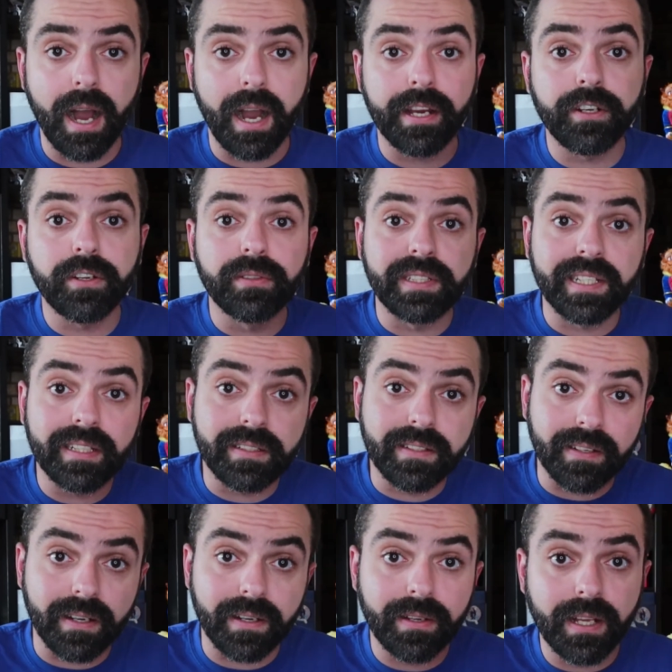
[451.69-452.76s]
I know that
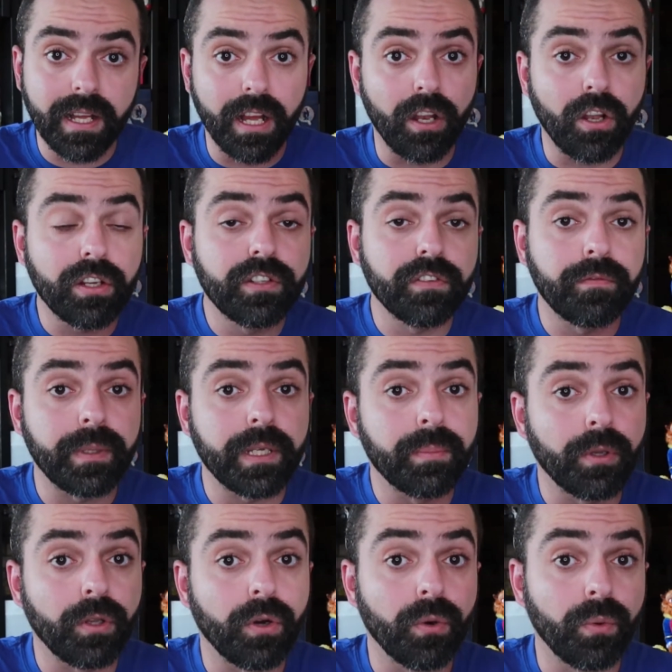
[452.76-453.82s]
a lot of
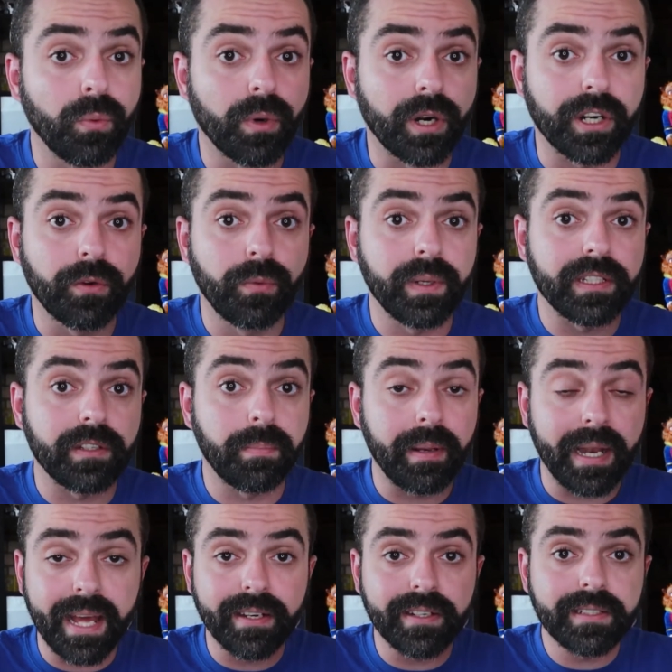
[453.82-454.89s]
people who work with
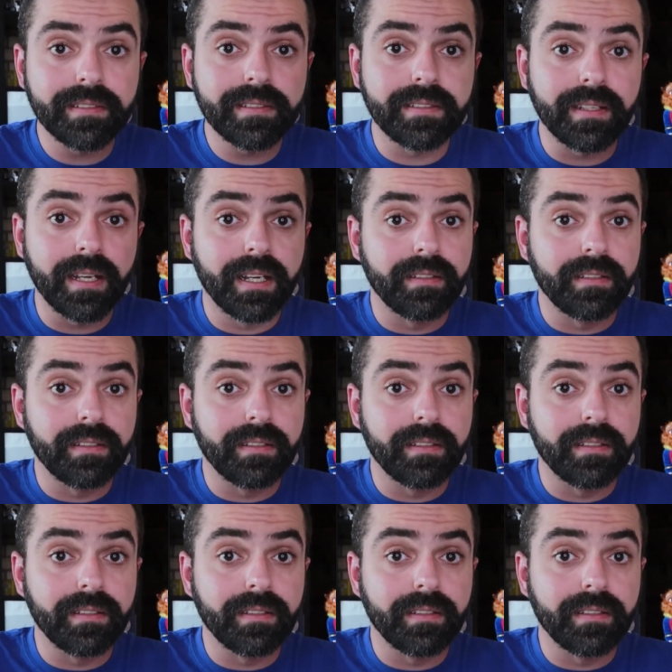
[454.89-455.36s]
planners,